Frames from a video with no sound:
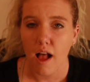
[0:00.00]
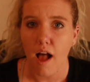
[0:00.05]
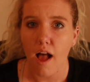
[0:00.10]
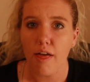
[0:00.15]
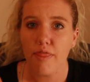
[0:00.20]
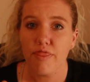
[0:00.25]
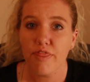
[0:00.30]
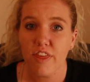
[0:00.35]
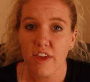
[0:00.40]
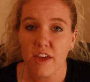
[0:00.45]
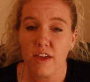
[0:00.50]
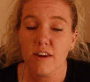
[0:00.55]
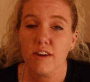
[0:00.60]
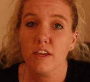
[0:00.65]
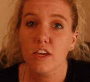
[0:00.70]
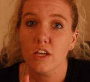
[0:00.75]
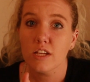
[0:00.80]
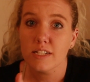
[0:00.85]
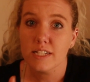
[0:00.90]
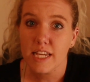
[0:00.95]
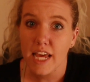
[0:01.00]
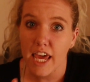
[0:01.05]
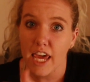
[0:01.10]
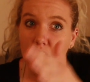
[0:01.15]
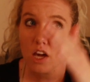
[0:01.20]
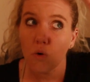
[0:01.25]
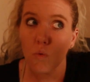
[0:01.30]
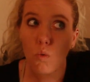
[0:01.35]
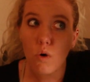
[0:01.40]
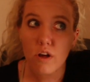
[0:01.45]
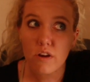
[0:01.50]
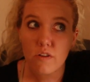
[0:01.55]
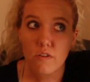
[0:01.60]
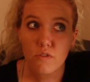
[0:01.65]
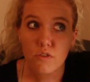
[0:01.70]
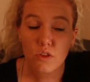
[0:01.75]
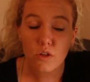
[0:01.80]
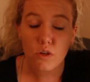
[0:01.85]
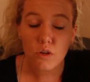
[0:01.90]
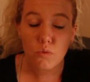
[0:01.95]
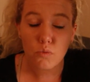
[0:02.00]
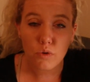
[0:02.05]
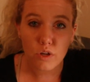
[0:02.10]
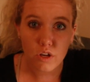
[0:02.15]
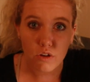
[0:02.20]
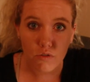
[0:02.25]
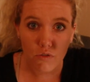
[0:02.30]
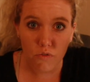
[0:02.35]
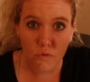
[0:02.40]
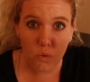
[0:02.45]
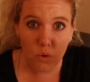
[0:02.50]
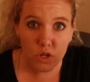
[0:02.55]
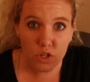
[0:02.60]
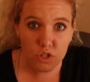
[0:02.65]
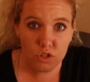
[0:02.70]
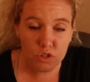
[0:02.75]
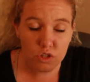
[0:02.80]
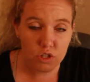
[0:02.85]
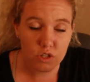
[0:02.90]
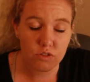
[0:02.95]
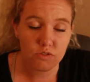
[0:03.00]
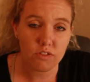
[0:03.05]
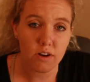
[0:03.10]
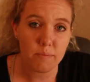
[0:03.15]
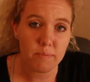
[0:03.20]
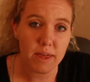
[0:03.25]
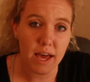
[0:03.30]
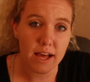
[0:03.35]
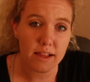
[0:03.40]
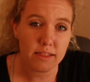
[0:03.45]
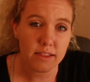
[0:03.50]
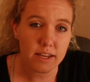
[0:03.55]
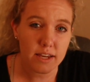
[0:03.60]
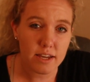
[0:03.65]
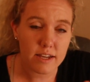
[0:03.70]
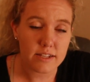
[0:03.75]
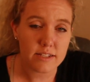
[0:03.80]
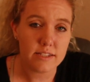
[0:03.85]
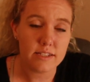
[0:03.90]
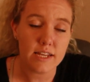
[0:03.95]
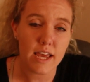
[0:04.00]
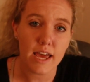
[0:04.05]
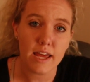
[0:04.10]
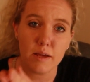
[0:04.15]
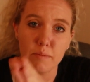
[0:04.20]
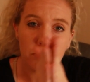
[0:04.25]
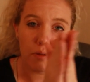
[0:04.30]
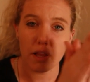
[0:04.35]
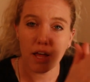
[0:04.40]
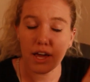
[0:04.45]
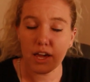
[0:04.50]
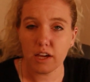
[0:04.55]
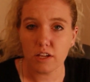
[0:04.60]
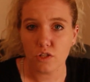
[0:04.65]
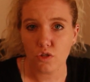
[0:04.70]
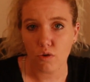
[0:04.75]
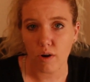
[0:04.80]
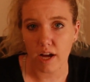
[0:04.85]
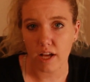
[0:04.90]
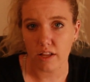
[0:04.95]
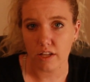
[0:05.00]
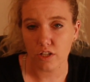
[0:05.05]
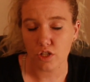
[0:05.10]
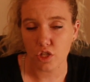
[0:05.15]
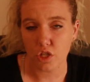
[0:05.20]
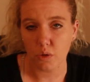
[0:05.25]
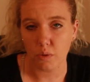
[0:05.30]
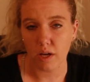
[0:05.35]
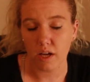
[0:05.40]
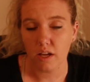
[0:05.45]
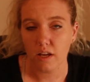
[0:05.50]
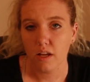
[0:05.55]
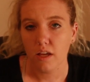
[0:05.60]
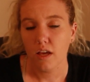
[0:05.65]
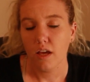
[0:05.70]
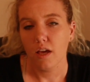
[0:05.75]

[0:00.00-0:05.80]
and then take one of the reinforcers from that list and apply it directly to it.